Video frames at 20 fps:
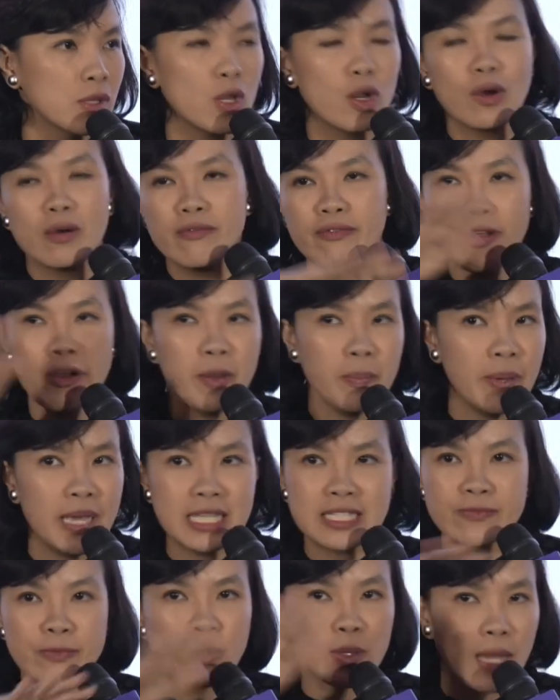Very
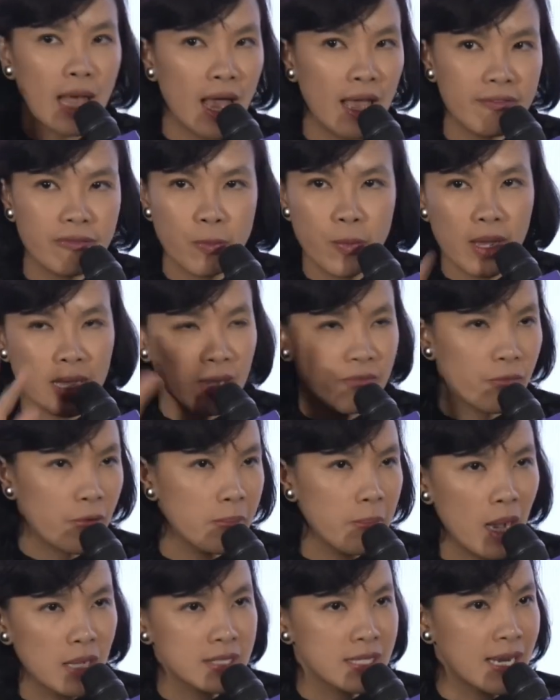peaceful life, working for
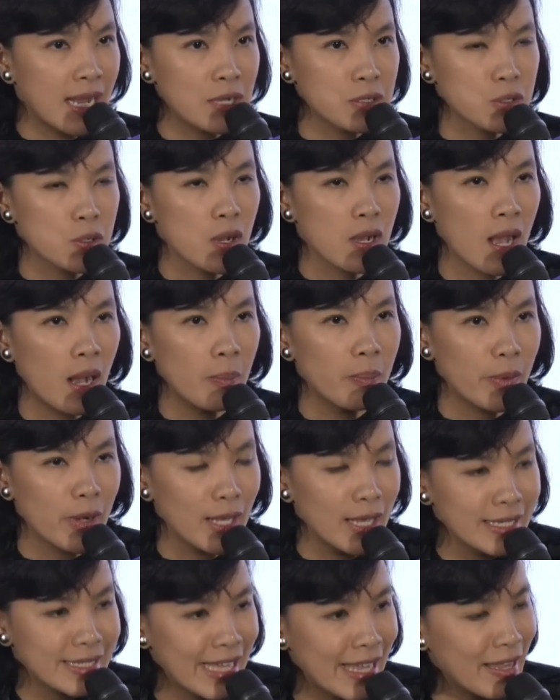multinational
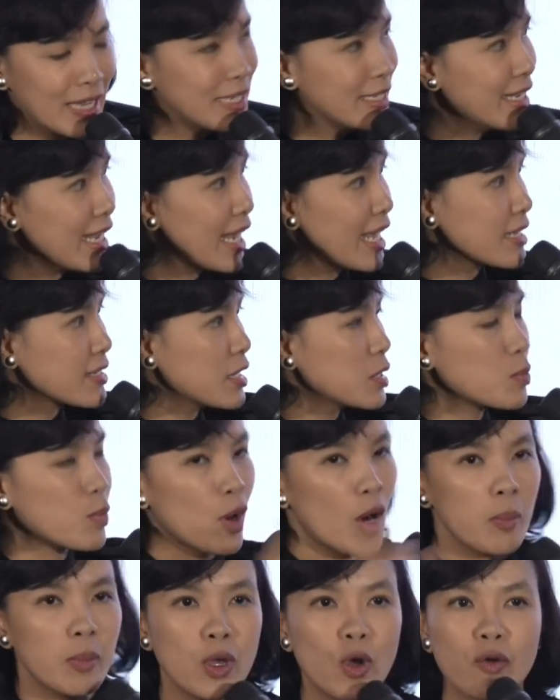companies. And then Alexis
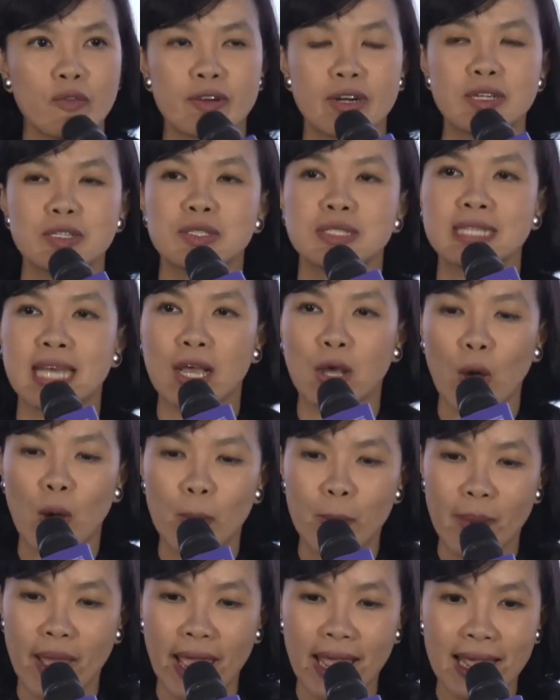brought me over to
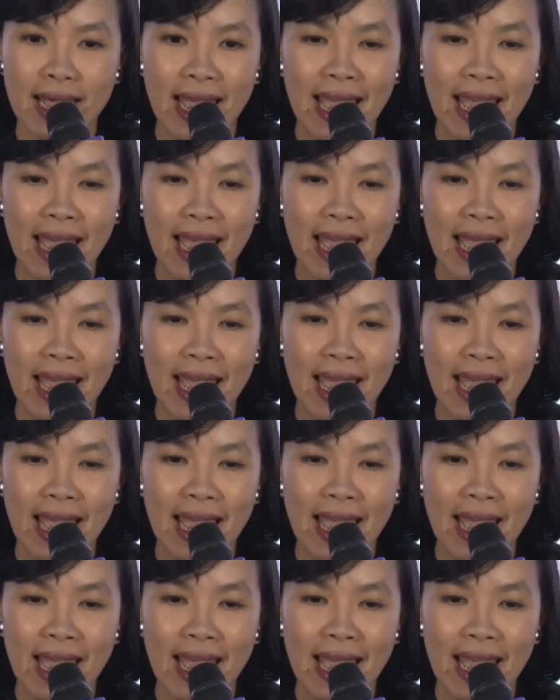Techcombank.